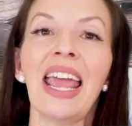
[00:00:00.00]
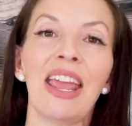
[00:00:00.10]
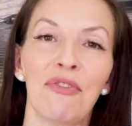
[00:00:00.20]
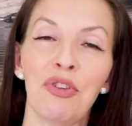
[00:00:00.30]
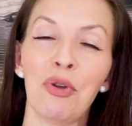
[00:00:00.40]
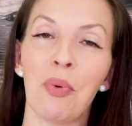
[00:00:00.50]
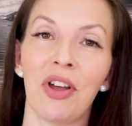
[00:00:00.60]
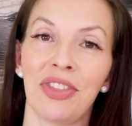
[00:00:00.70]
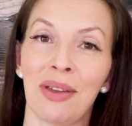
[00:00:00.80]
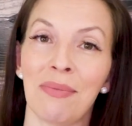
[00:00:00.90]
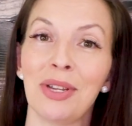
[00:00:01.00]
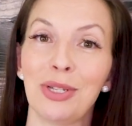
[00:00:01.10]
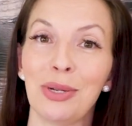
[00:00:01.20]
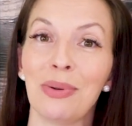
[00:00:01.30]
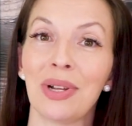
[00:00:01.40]
if you want them
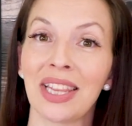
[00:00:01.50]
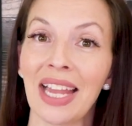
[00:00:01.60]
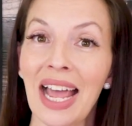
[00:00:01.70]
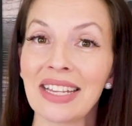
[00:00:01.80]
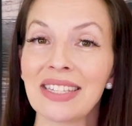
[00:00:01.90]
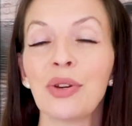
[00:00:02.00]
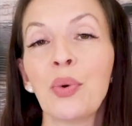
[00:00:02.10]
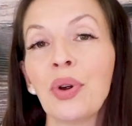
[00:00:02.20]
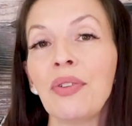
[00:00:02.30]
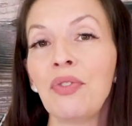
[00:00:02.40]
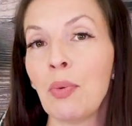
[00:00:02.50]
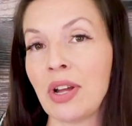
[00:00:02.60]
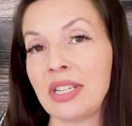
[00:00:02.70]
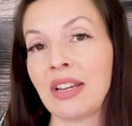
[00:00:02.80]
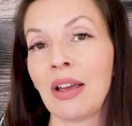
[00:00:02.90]
to last, or if you
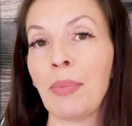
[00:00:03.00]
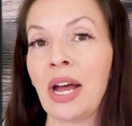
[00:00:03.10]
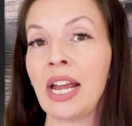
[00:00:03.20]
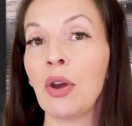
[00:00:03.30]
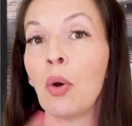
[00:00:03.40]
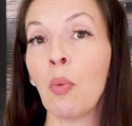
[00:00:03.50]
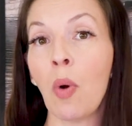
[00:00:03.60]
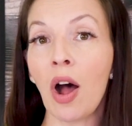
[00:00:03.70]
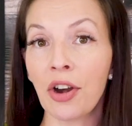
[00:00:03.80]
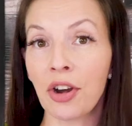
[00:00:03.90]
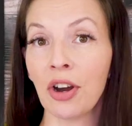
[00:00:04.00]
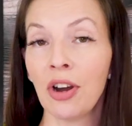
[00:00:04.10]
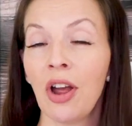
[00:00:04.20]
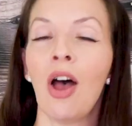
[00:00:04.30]
want to combine water